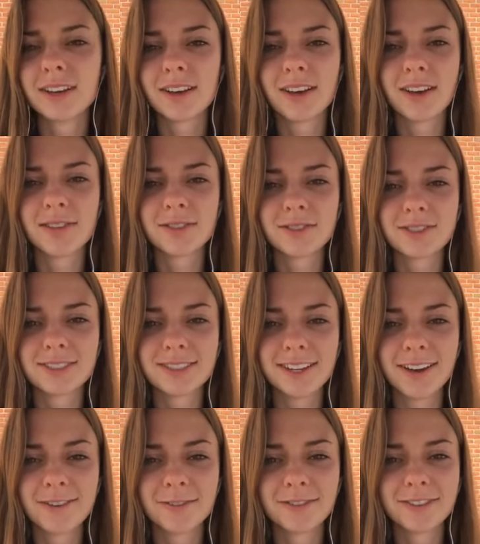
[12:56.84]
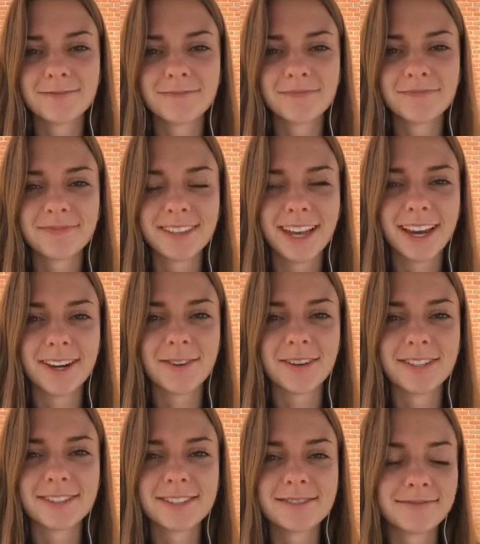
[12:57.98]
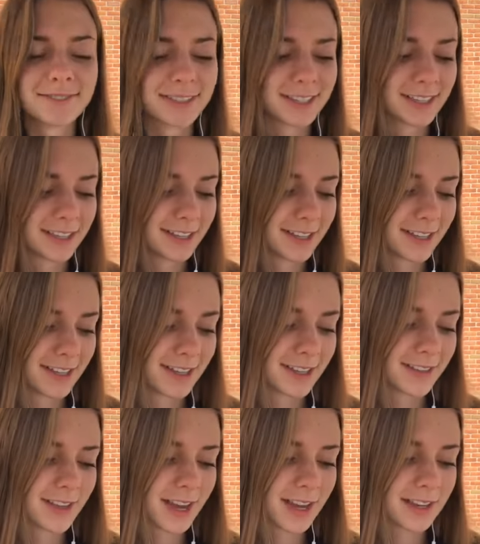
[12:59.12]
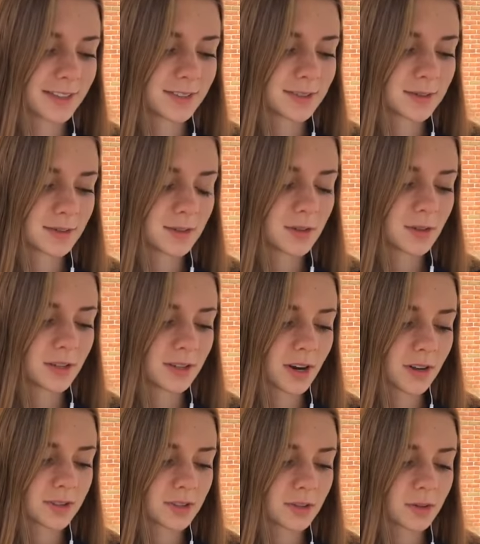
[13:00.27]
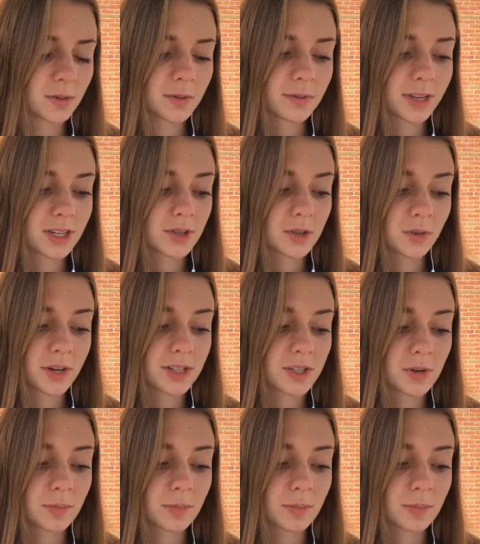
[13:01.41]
other stuff. Anyways, that is, you could also enjoy